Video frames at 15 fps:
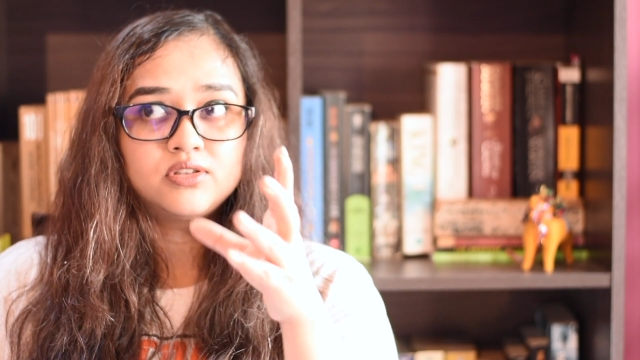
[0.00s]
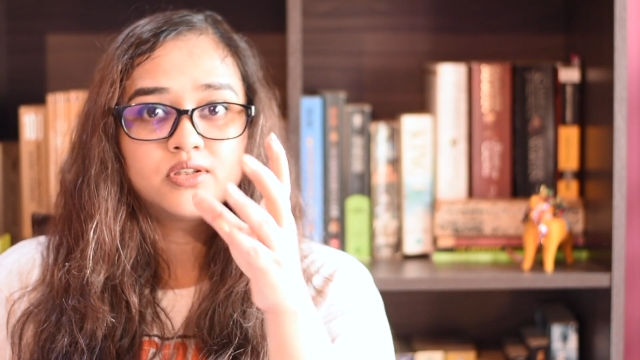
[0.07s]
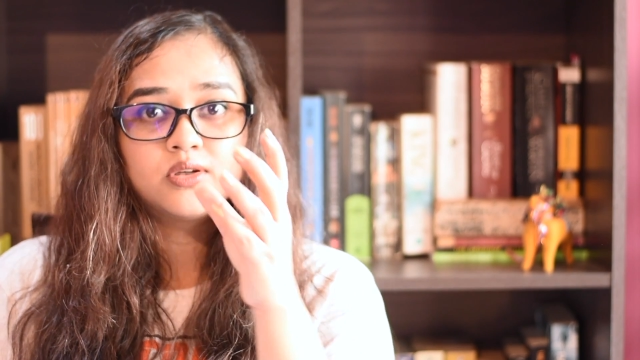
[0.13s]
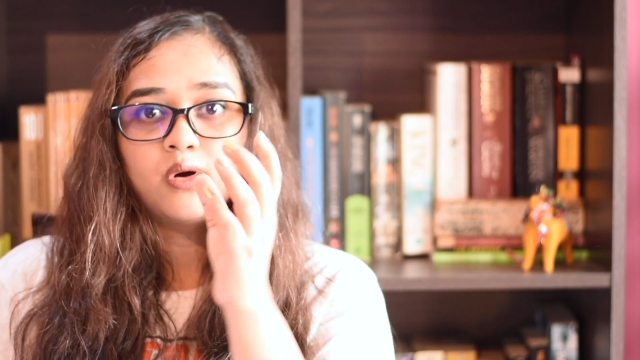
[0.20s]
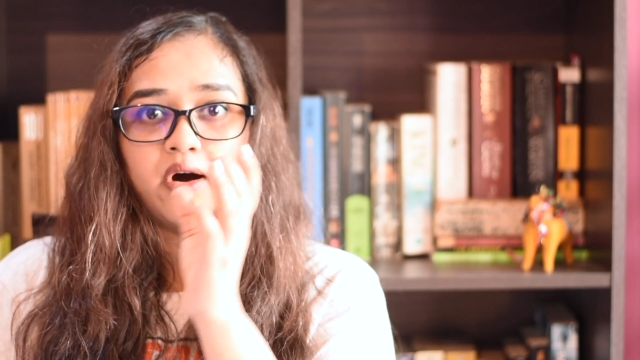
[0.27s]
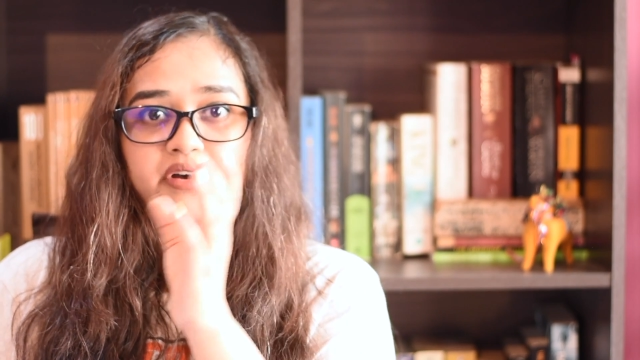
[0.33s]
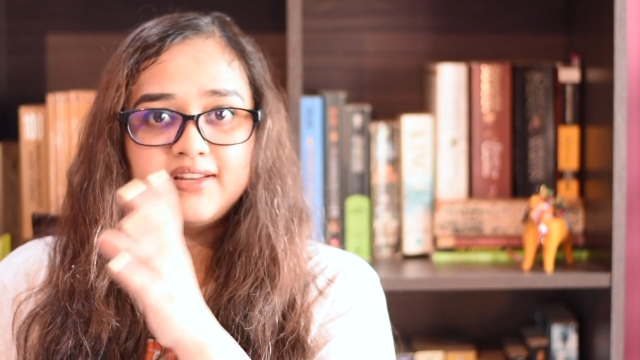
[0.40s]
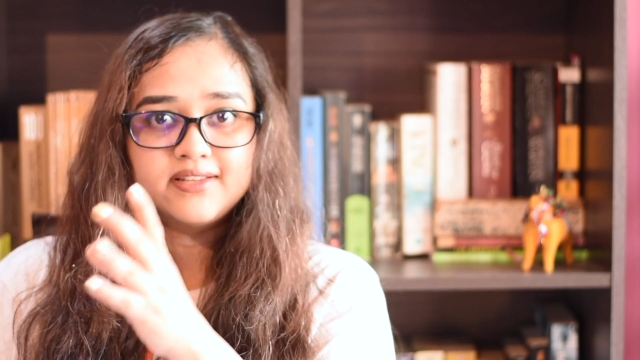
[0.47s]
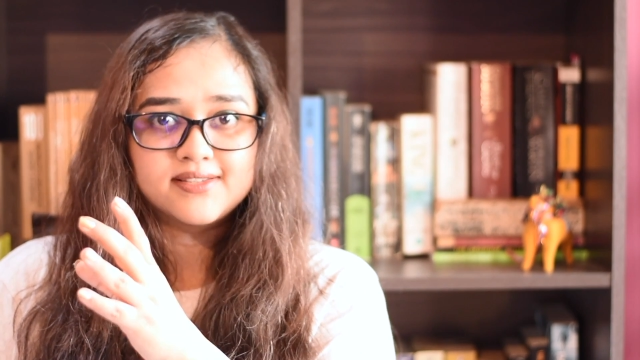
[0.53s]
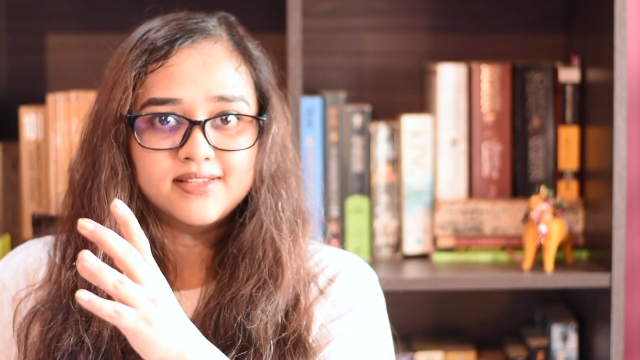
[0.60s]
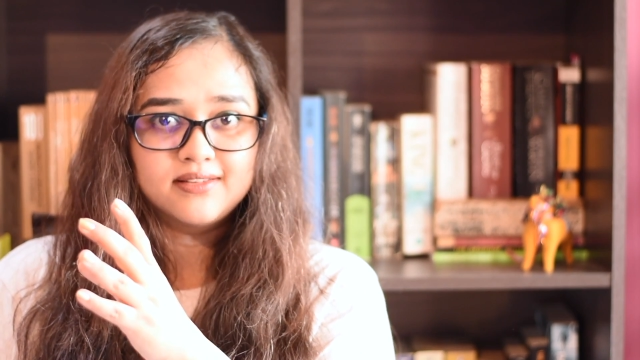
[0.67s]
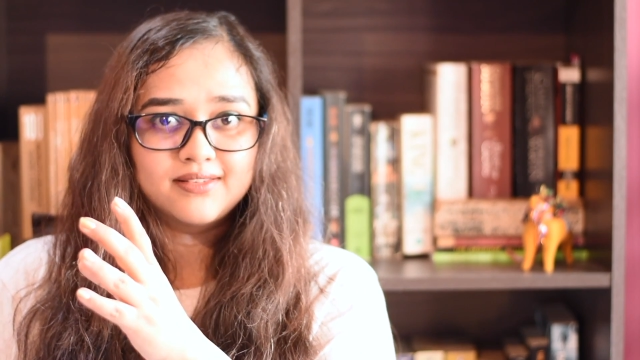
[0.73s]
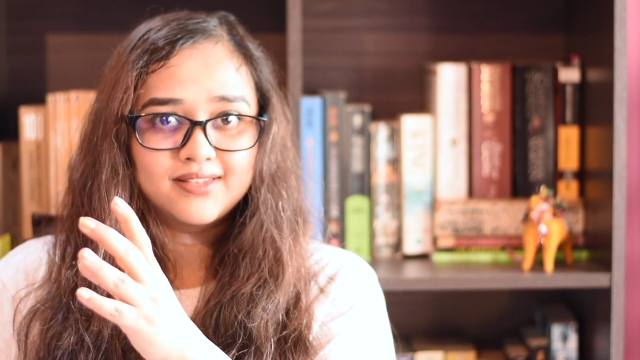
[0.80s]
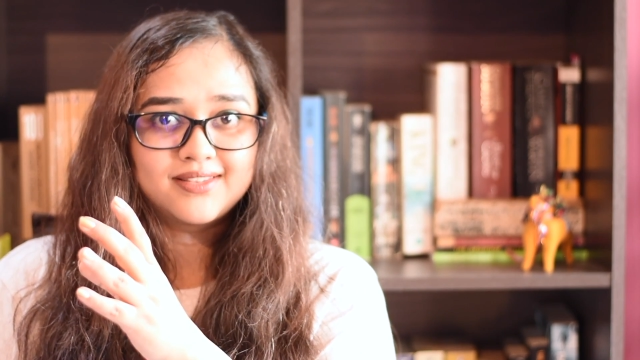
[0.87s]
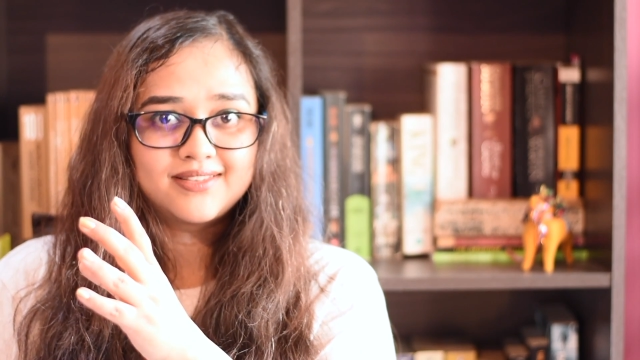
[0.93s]
to
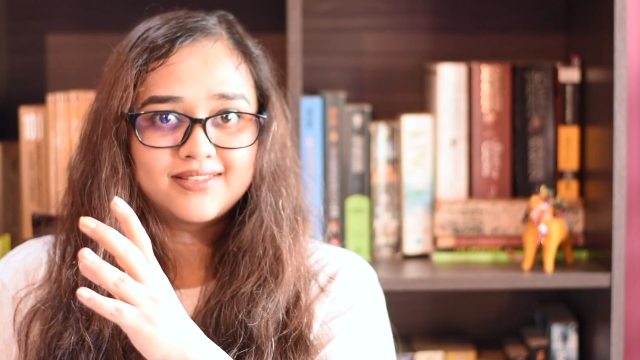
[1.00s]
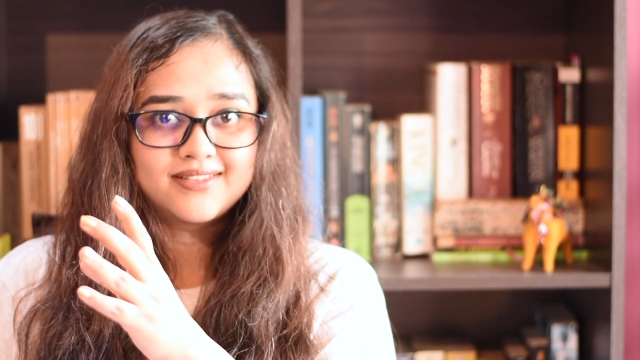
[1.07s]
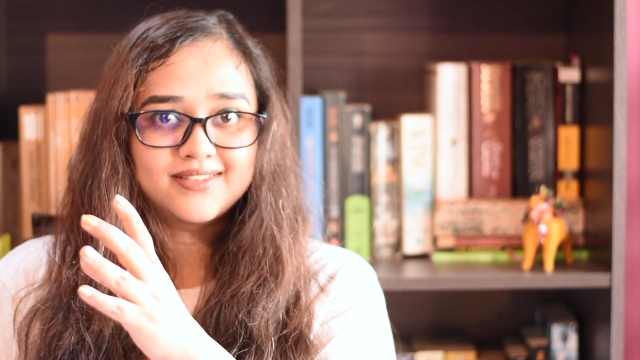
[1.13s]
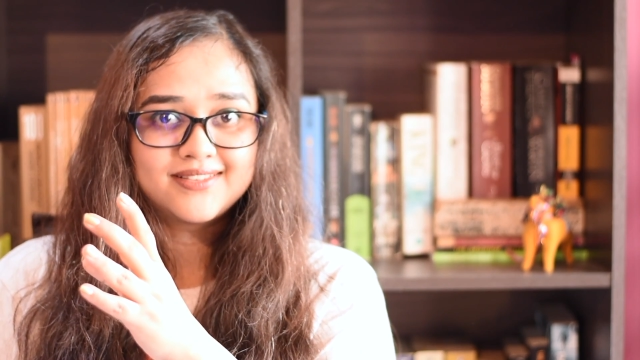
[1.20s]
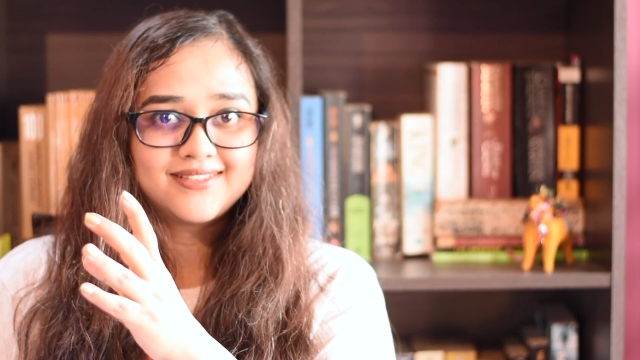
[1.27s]
goddesses.